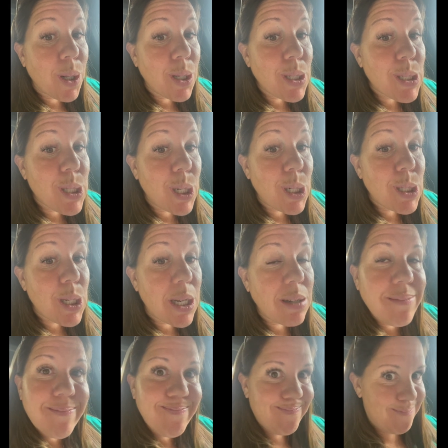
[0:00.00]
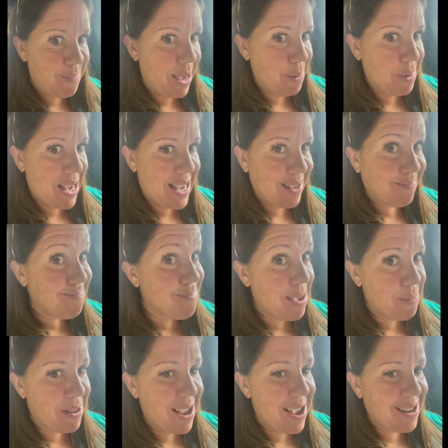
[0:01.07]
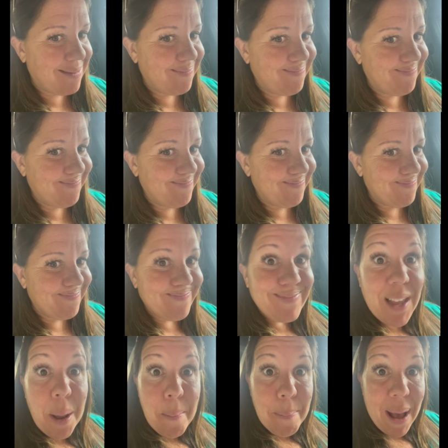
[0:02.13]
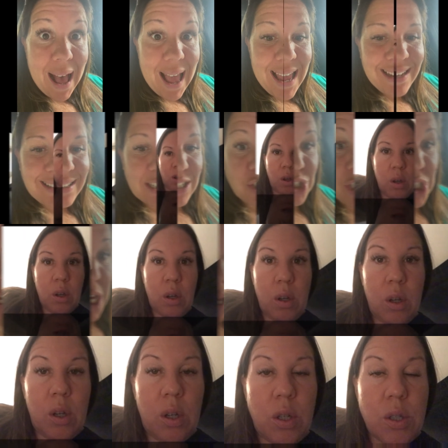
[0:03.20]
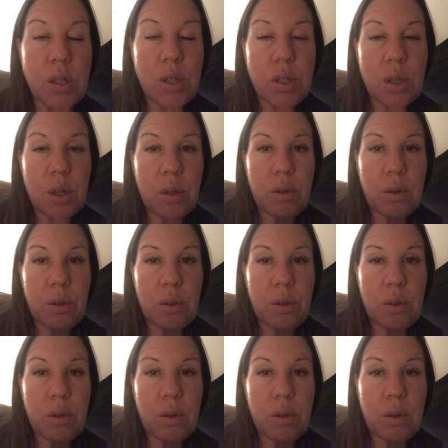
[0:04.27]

is said and done. Maybe, maybe not. Bye. Here she goes. So